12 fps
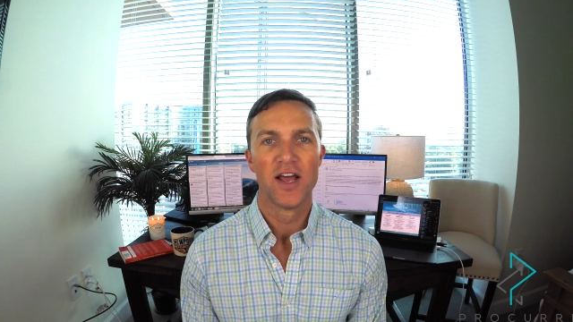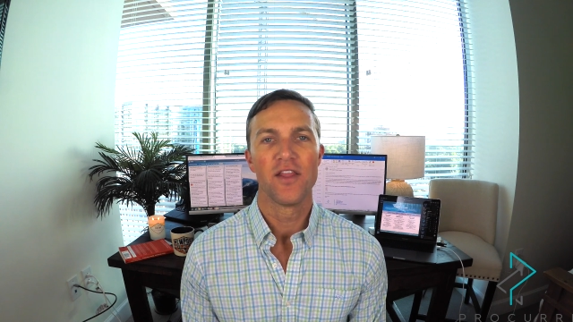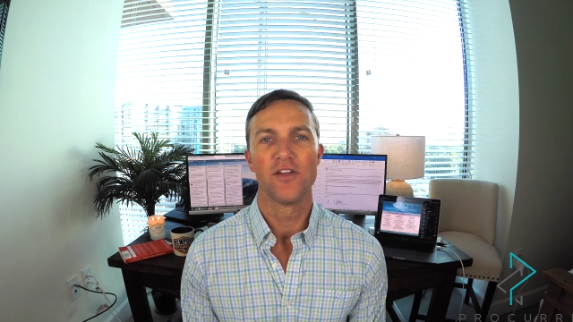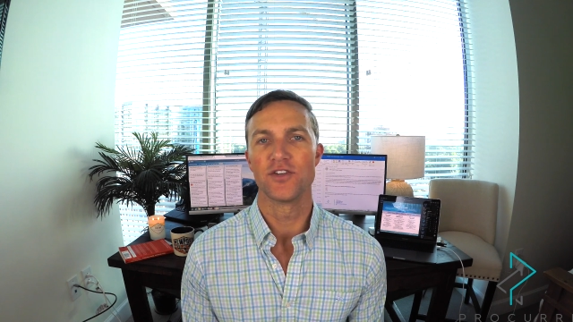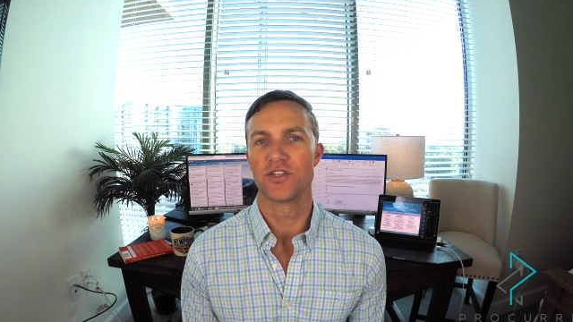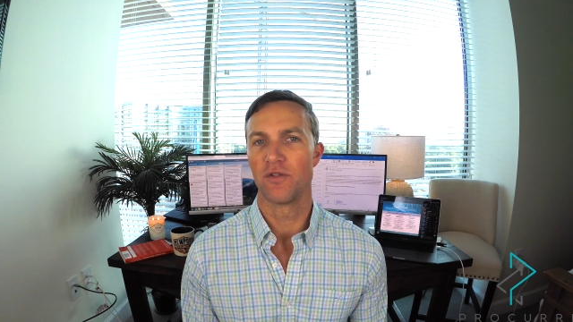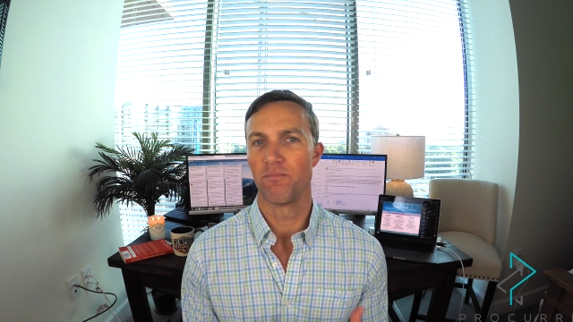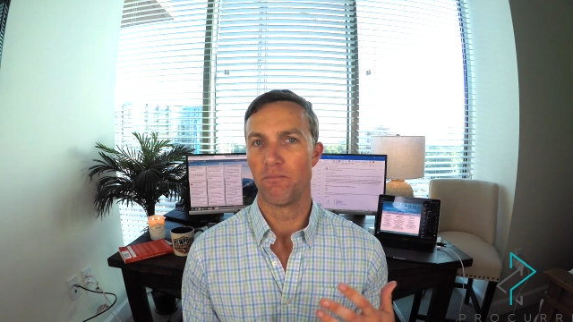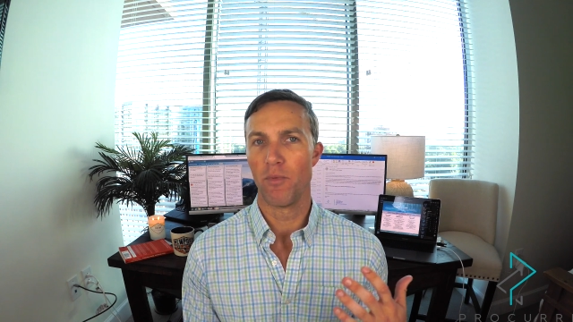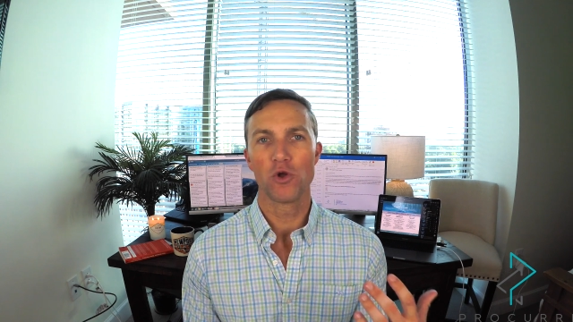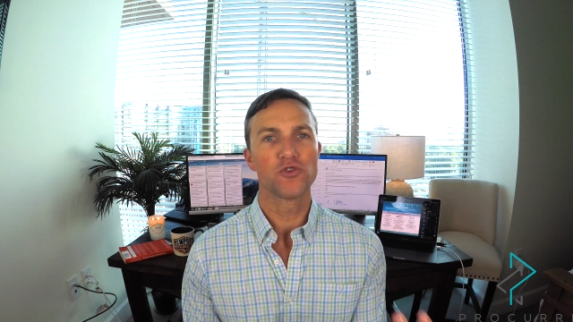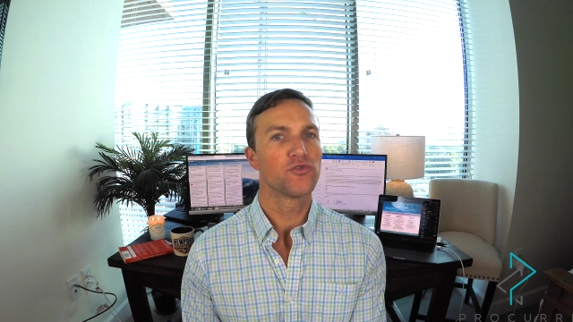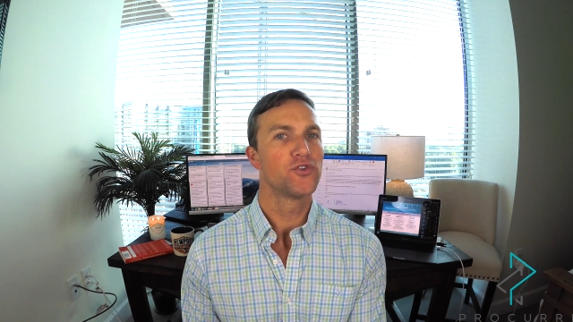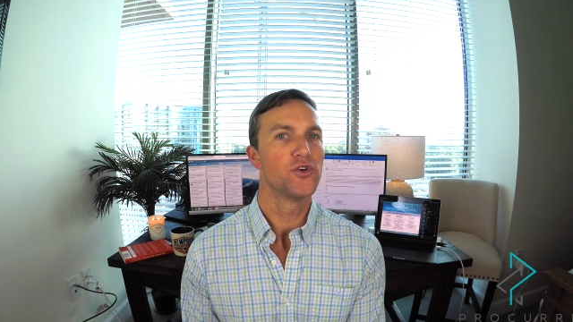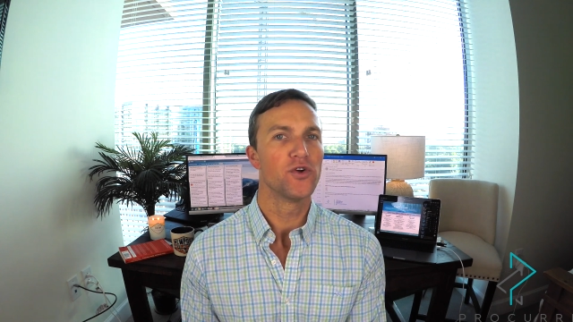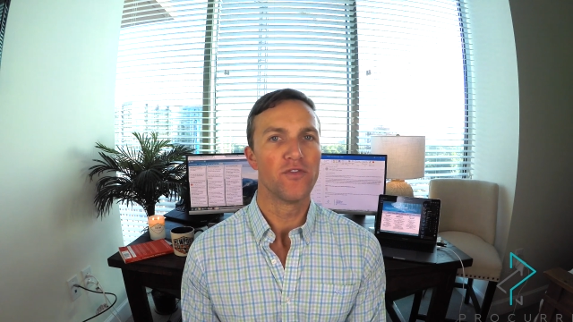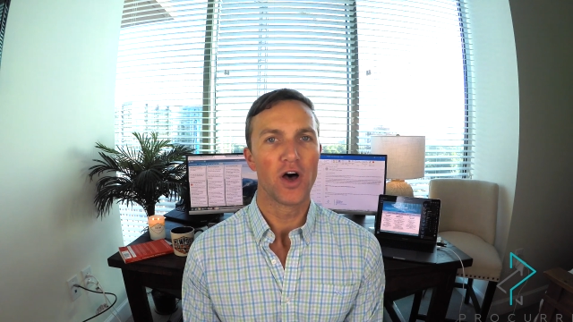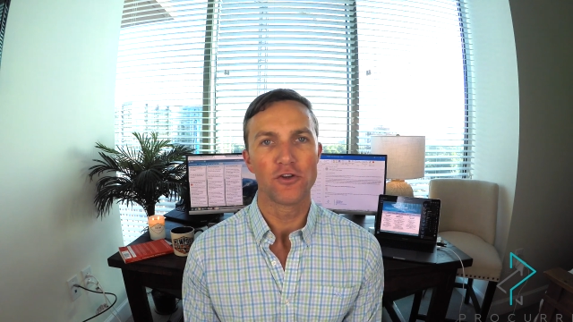There's a
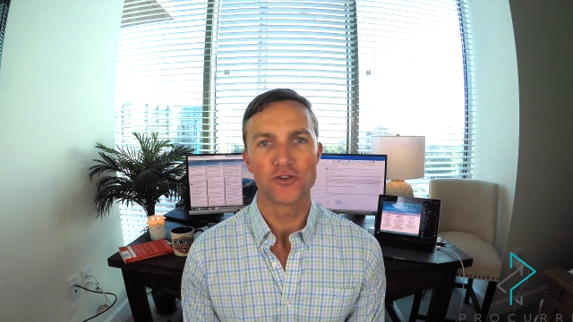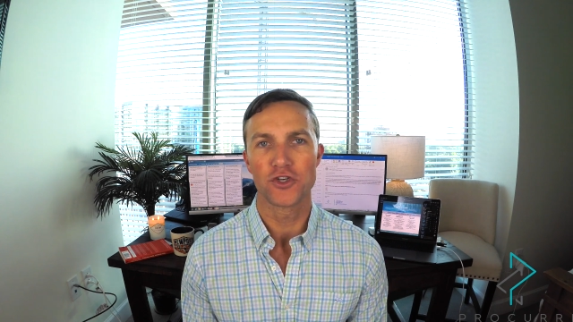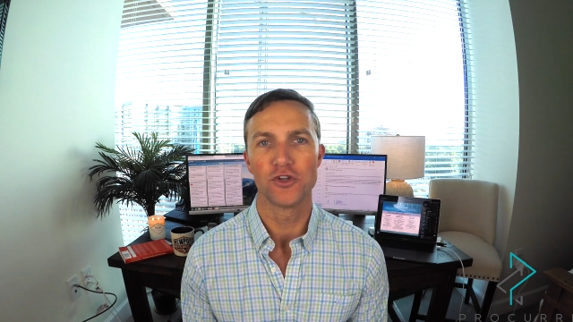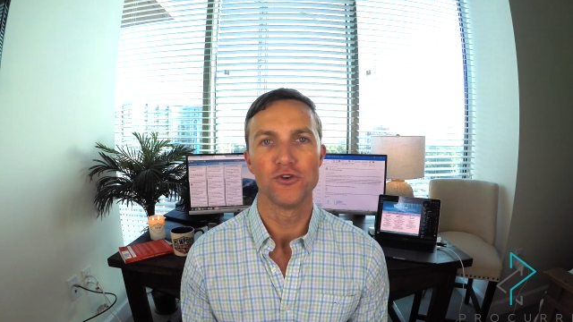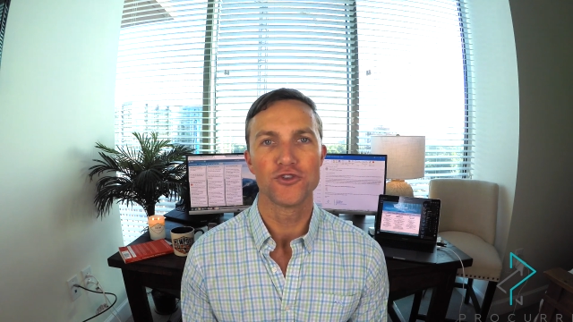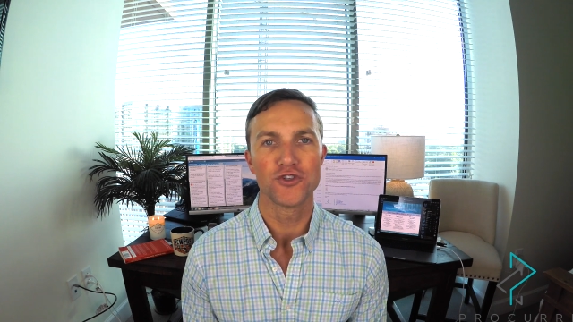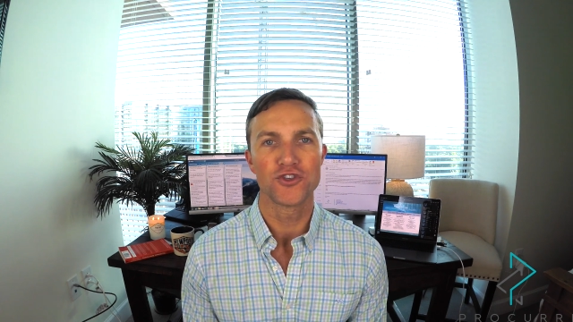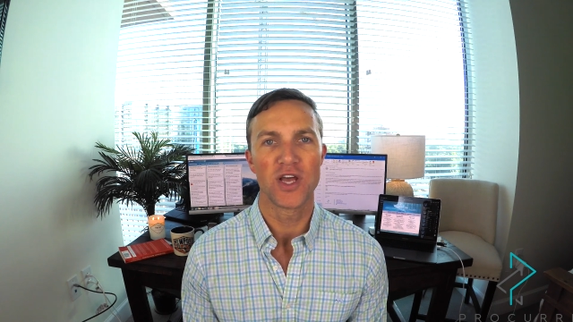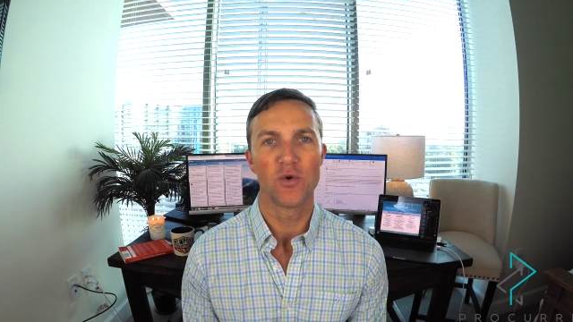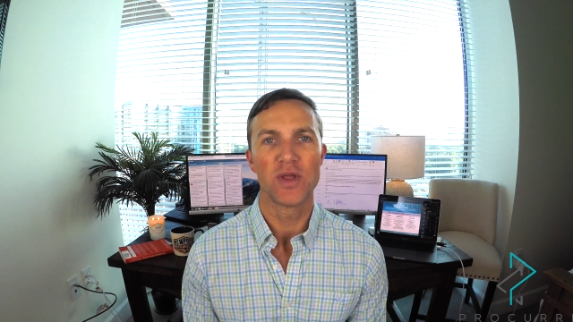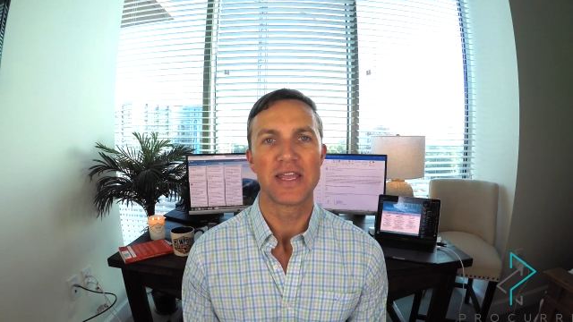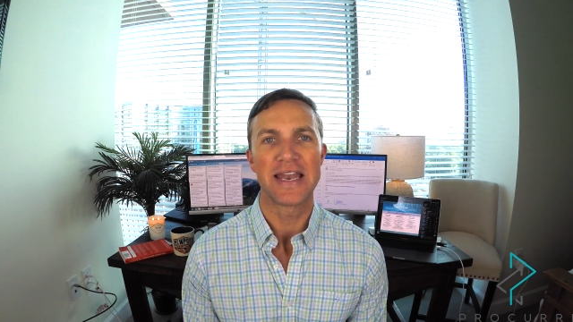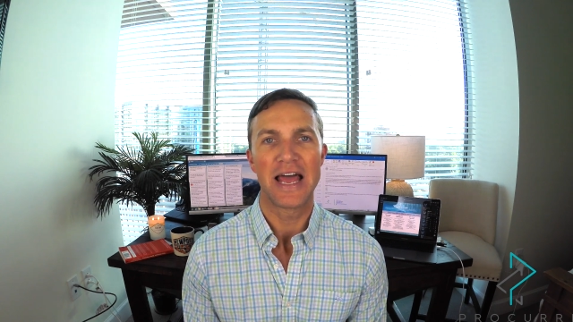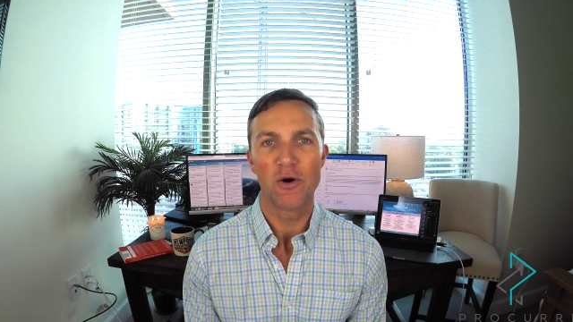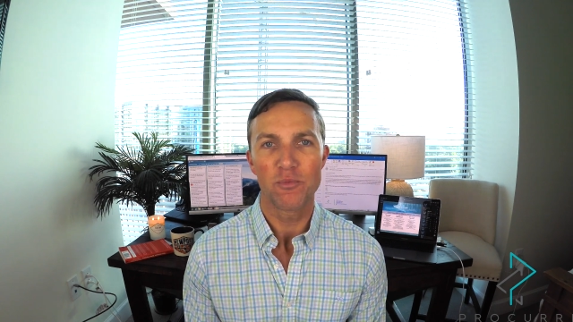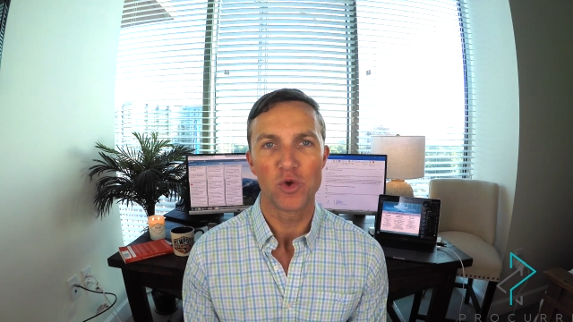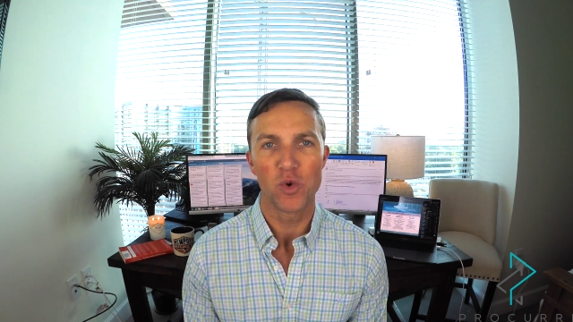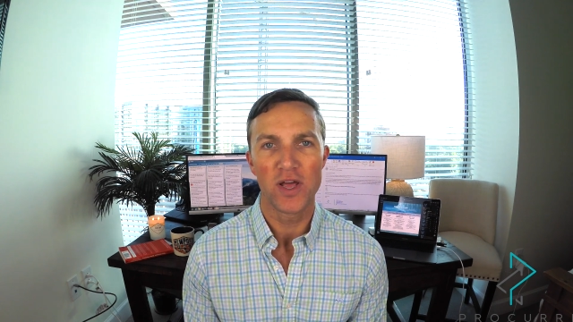multitude of other solutions that we can
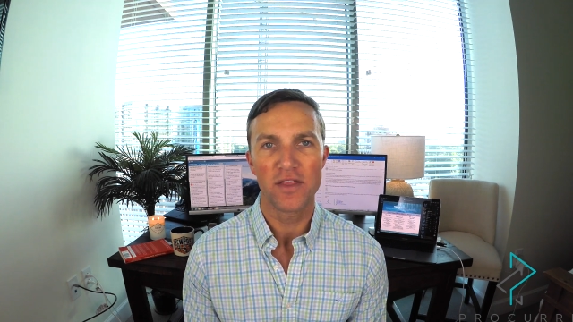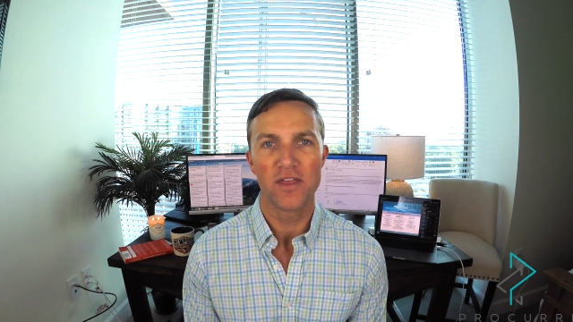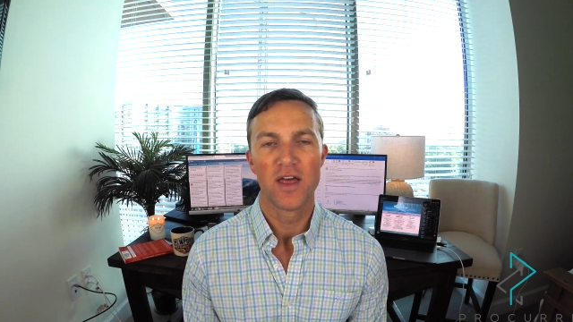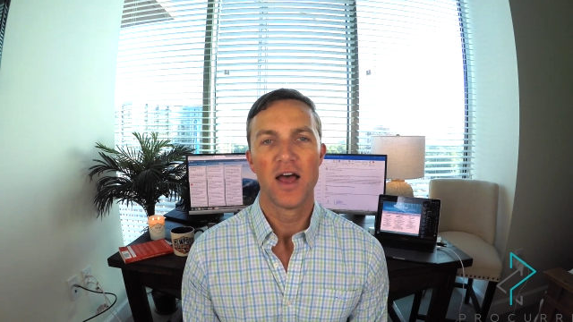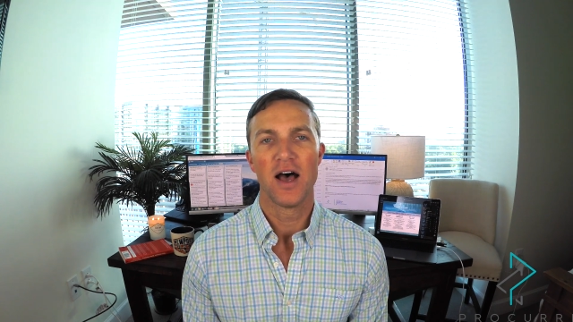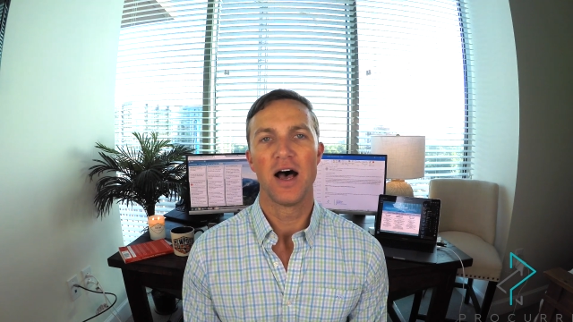help you with